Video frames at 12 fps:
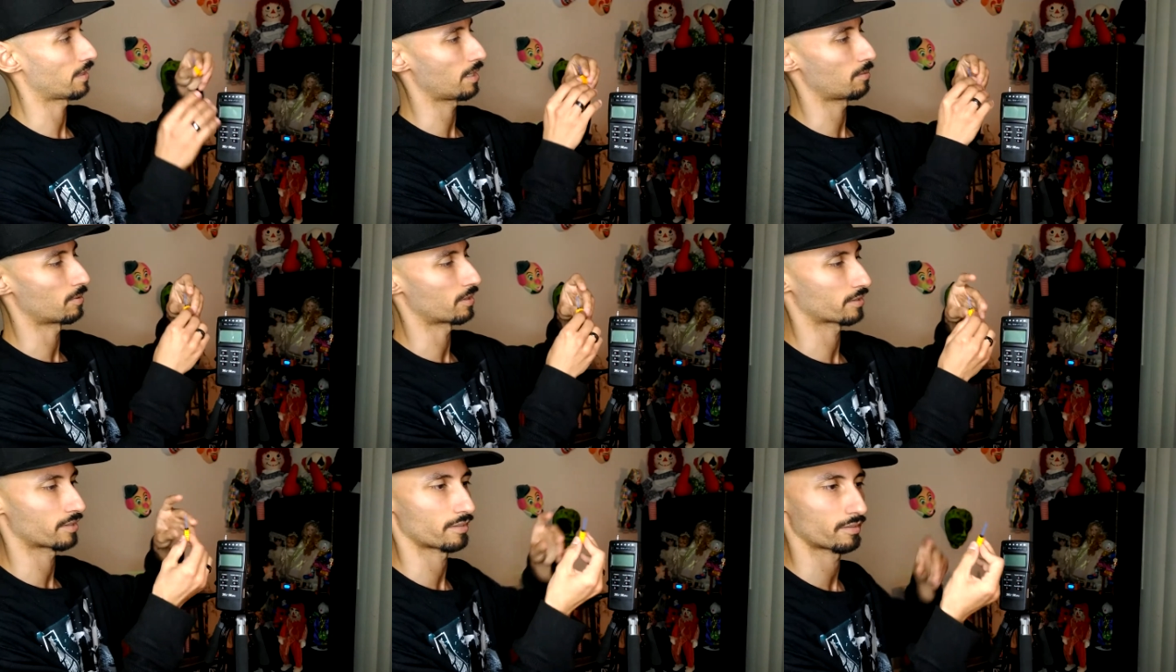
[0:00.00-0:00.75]
that
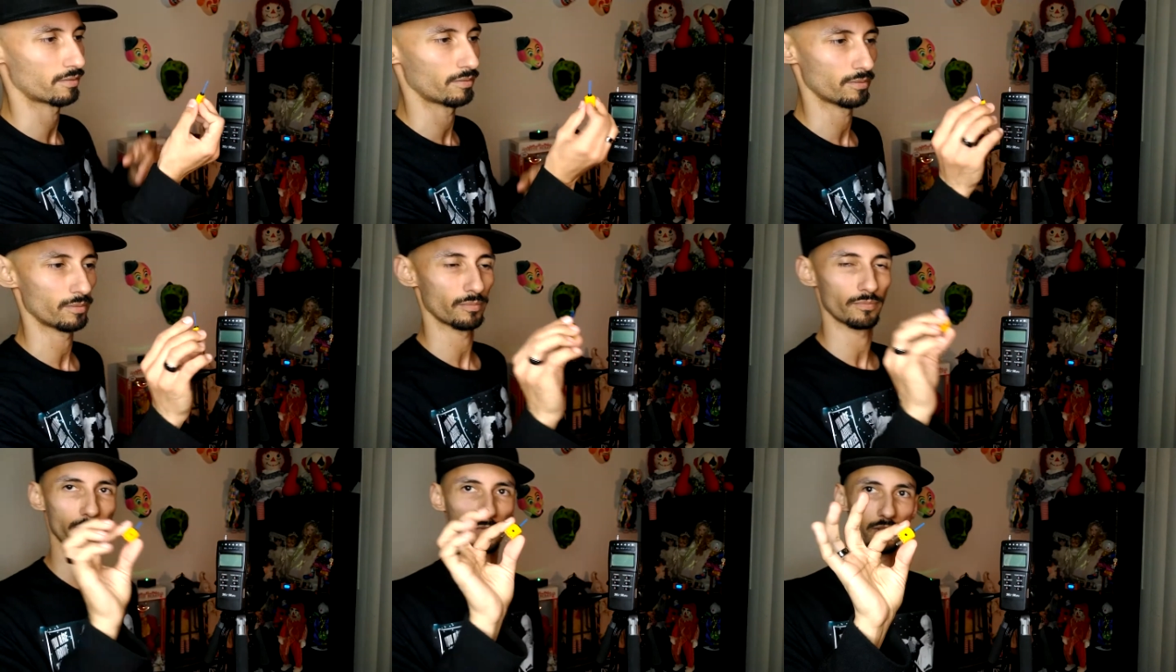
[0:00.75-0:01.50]
works is you
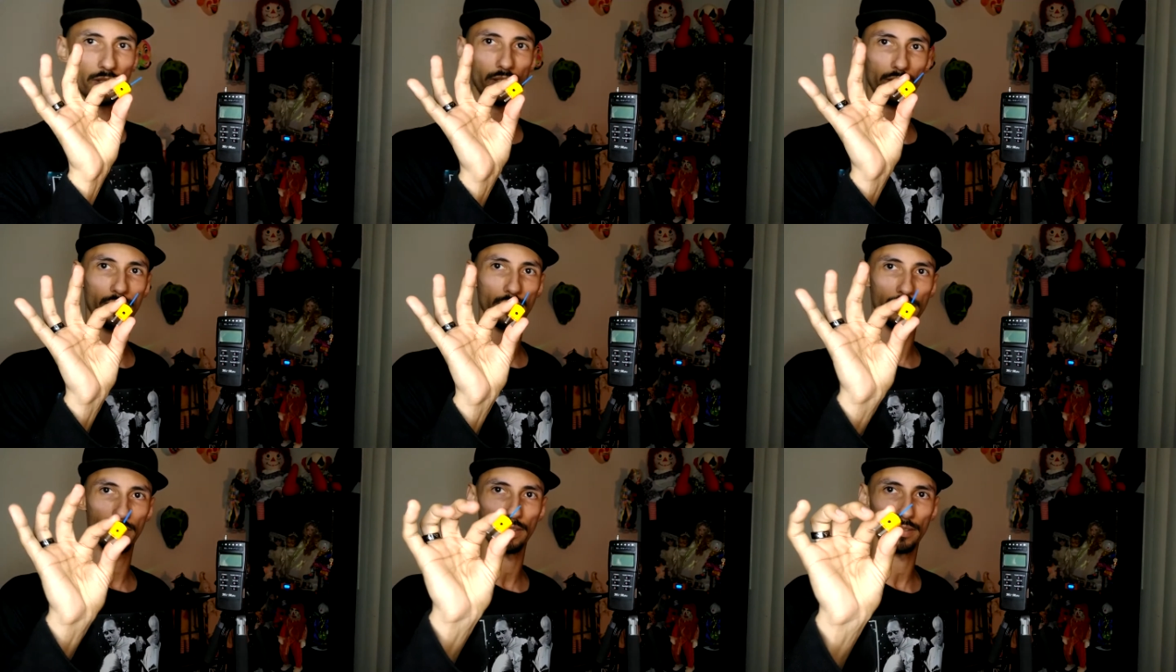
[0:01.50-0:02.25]
need
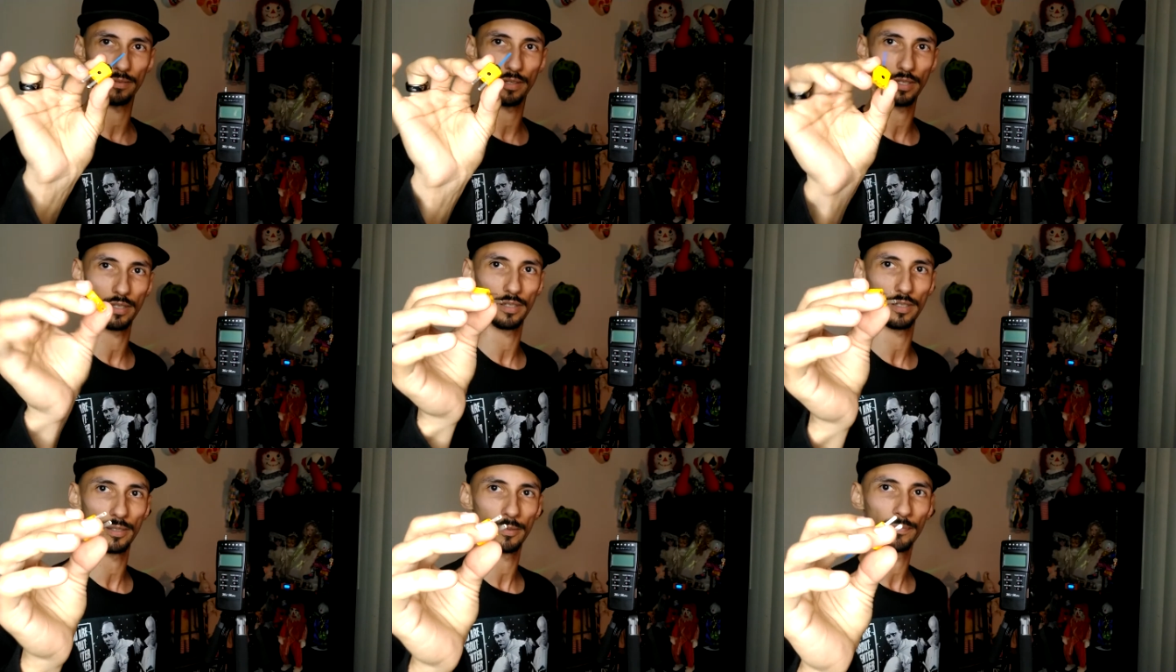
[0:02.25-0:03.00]
this thing right
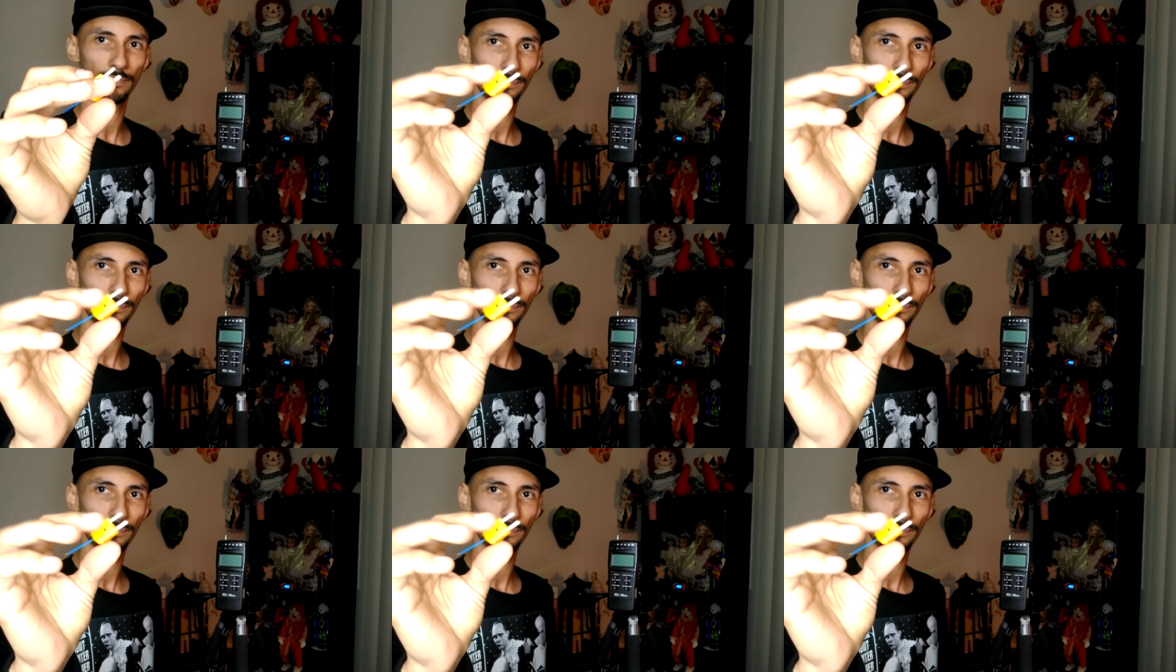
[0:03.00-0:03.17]
here.